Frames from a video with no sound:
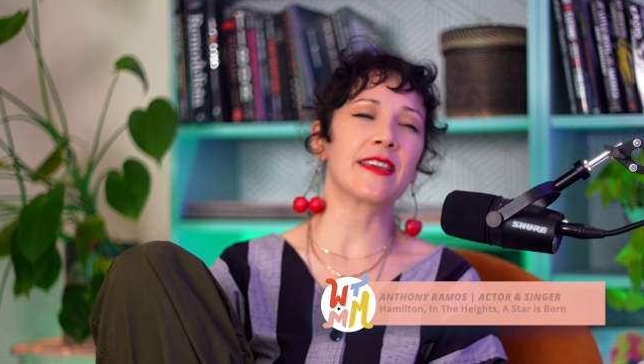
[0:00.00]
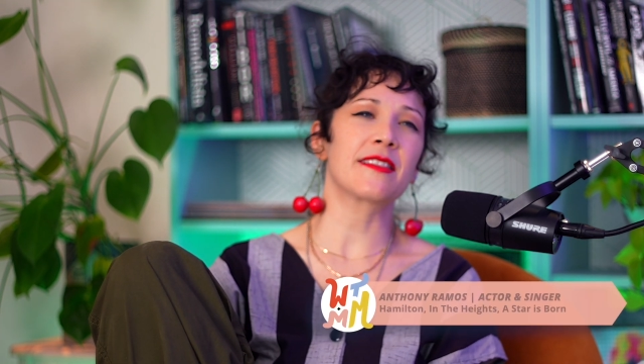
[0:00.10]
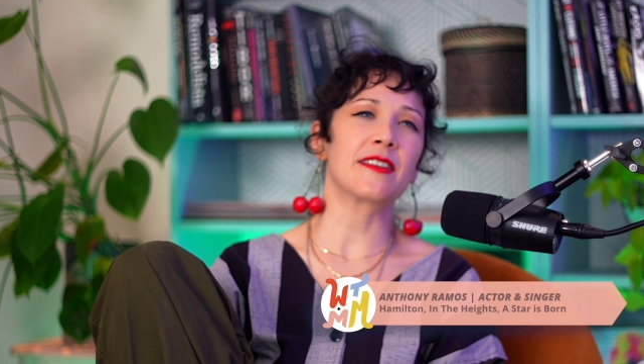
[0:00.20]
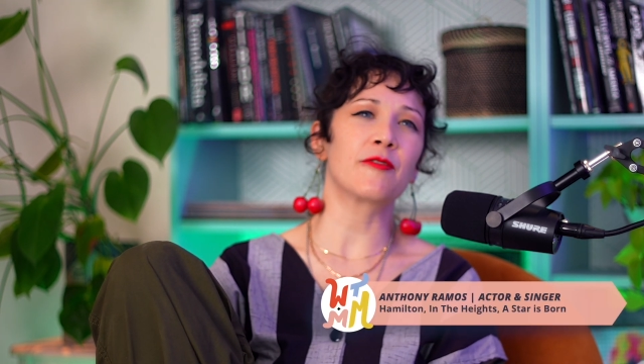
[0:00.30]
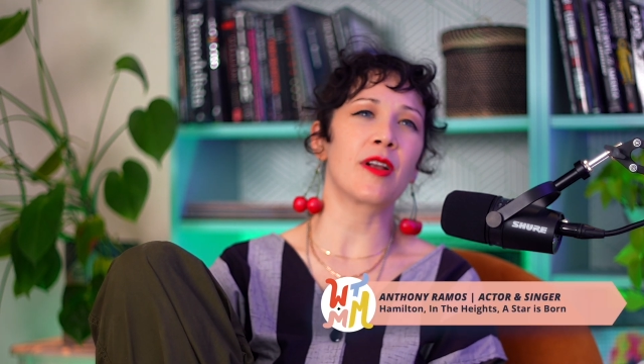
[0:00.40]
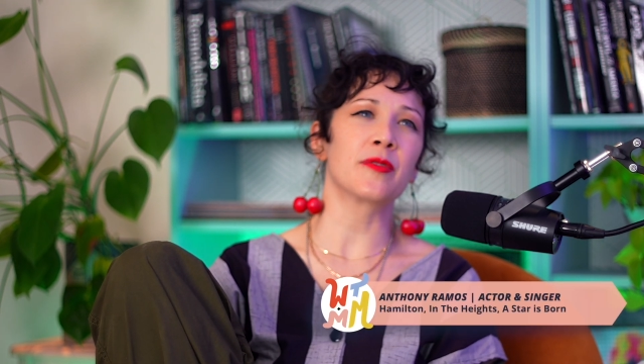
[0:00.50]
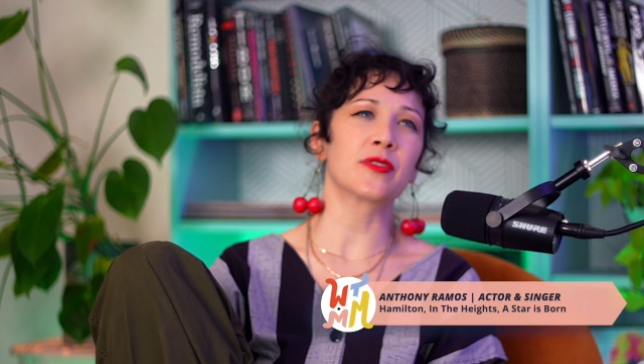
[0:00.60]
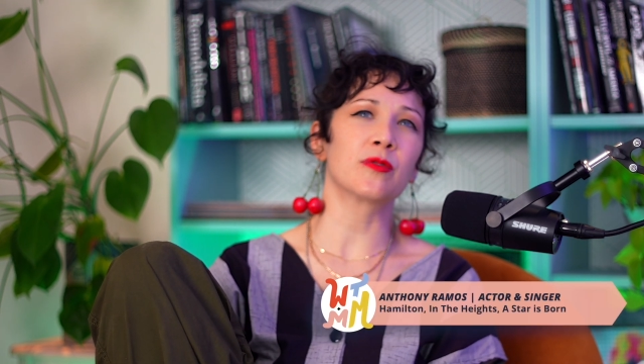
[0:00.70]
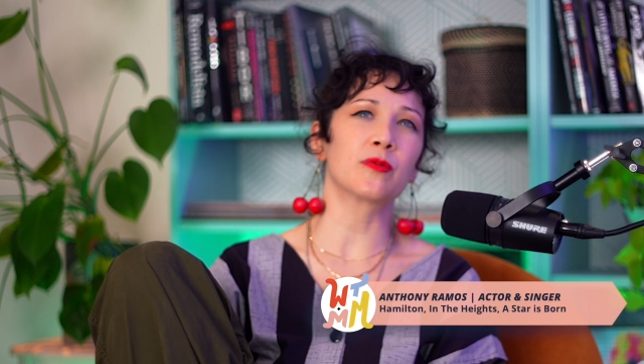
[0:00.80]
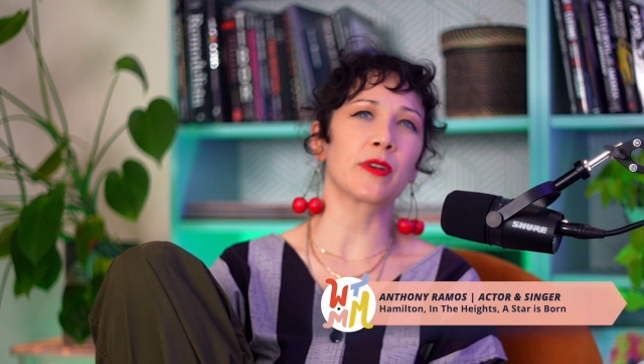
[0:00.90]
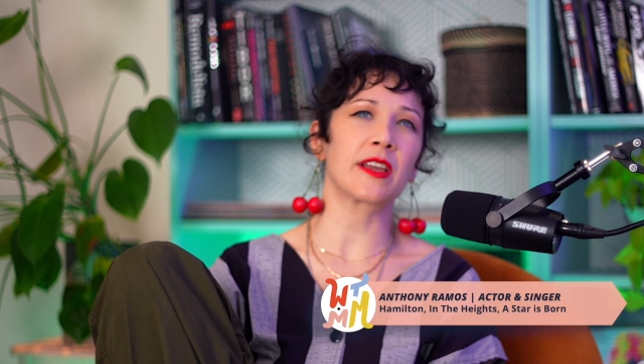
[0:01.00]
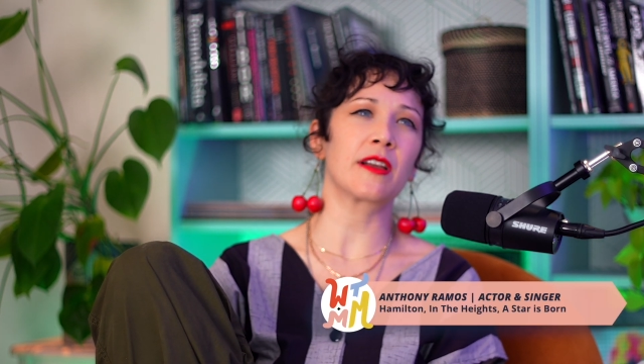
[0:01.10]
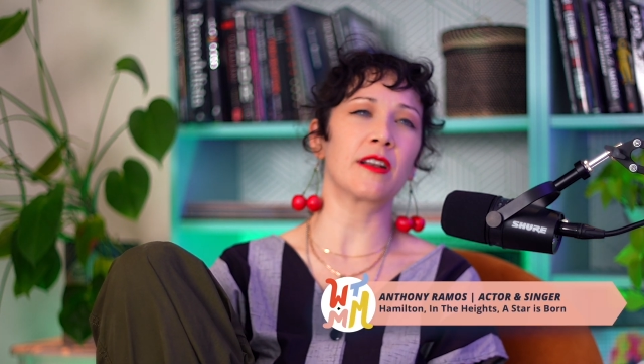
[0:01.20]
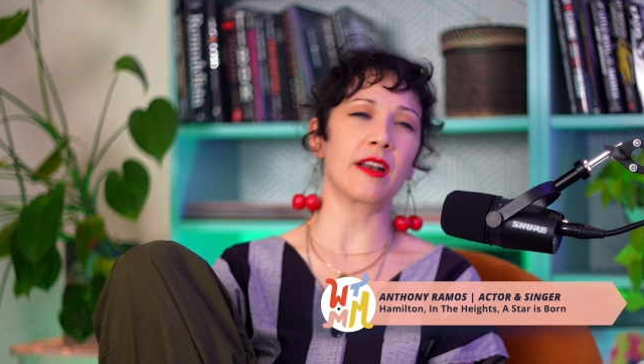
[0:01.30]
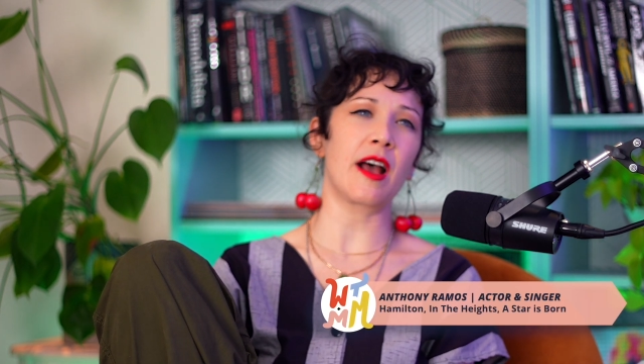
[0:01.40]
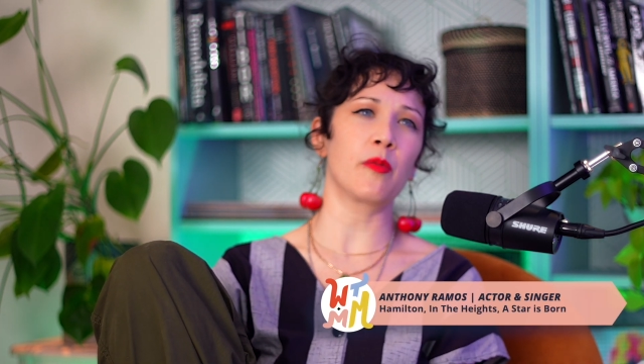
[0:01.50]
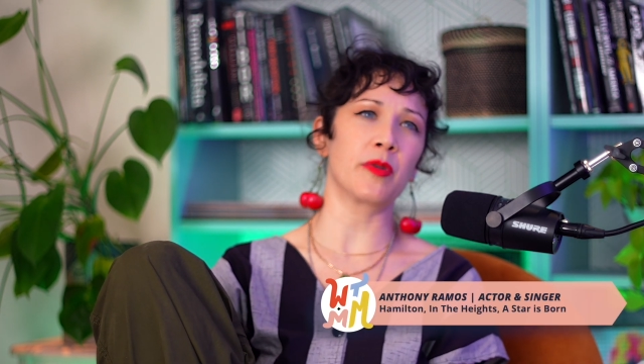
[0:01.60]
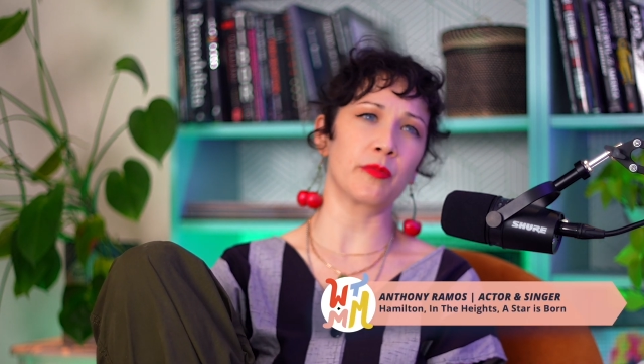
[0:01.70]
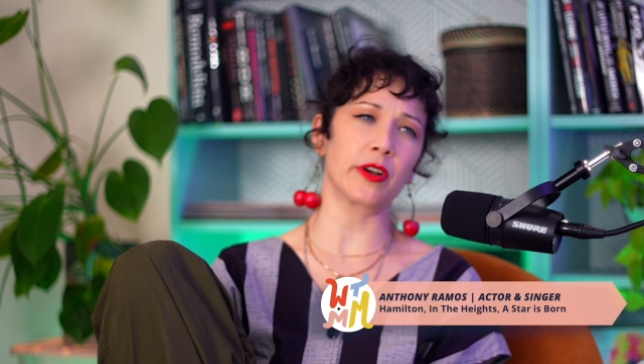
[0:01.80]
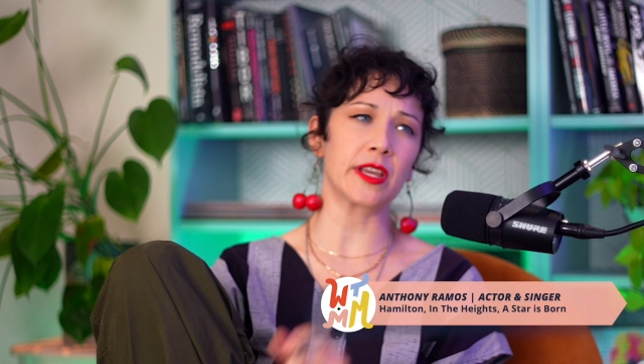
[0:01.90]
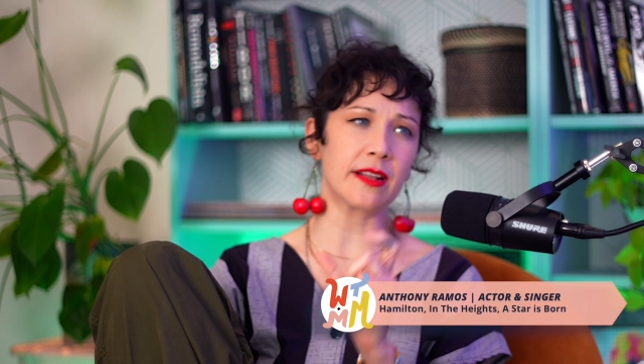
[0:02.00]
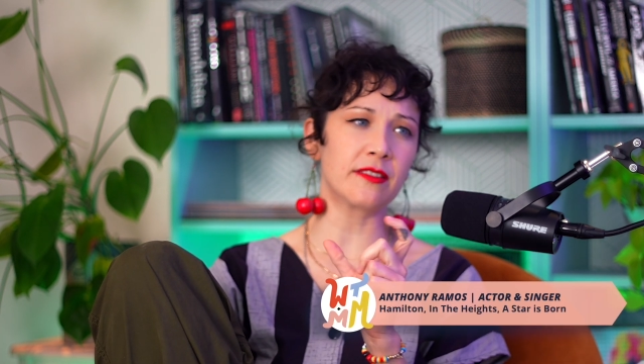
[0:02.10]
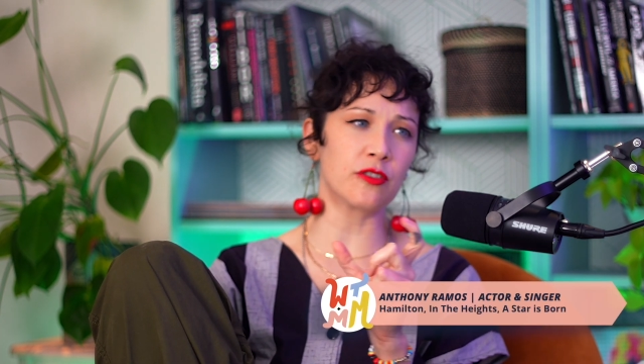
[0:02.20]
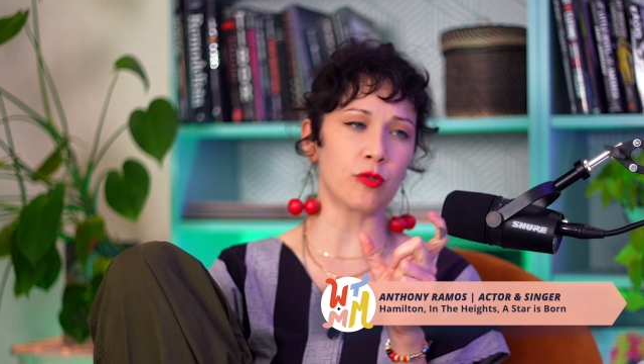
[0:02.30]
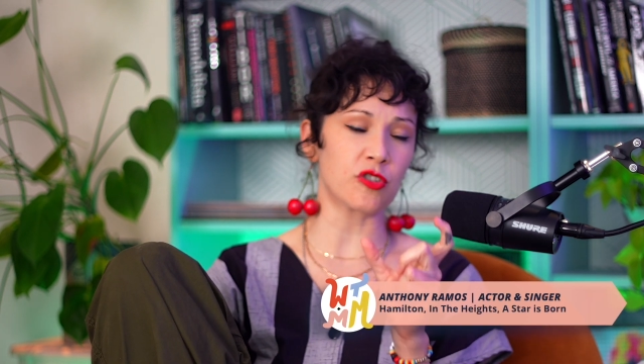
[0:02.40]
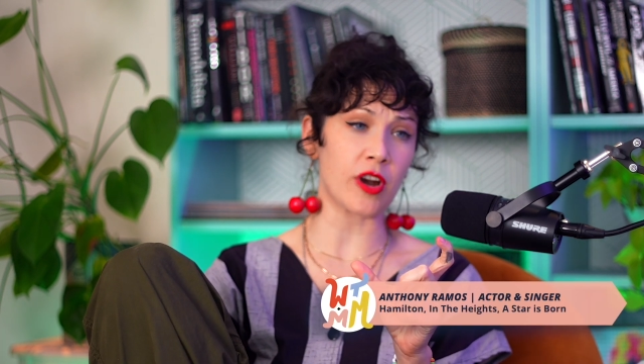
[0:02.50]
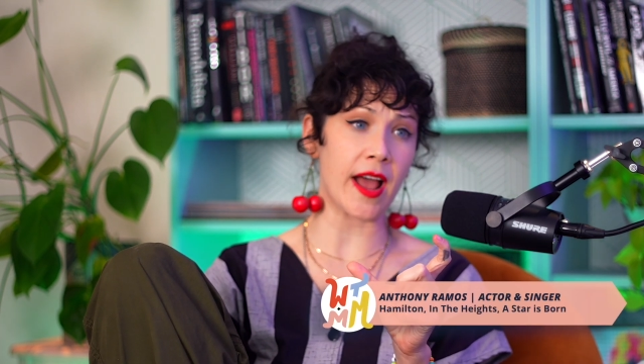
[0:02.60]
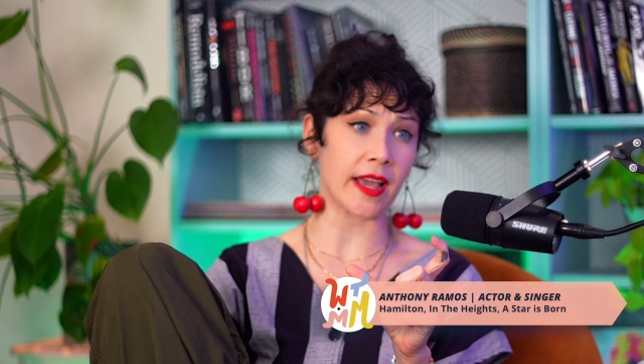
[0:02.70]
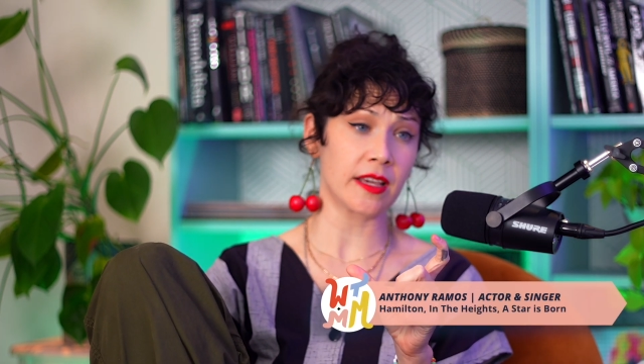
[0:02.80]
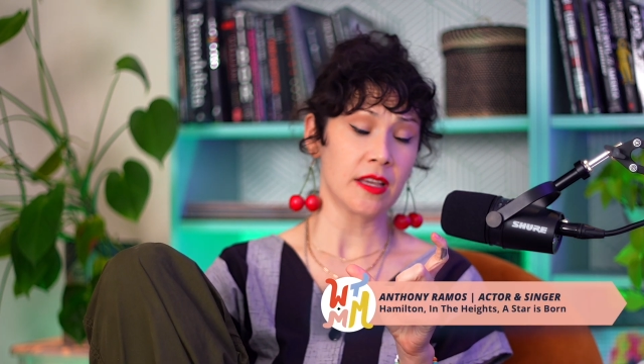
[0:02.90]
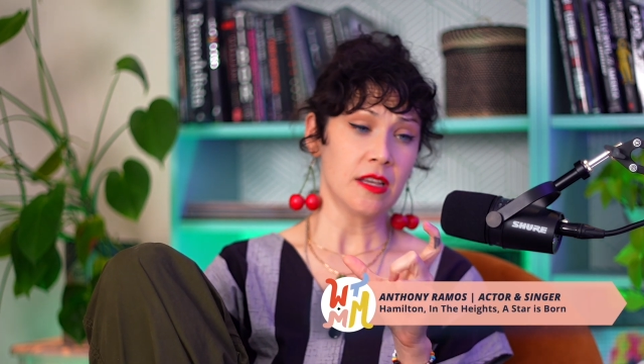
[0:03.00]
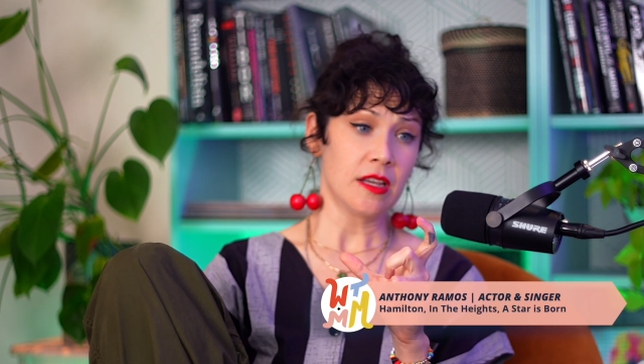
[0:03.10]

Anthony Ramos was working on an album, or he had to do a track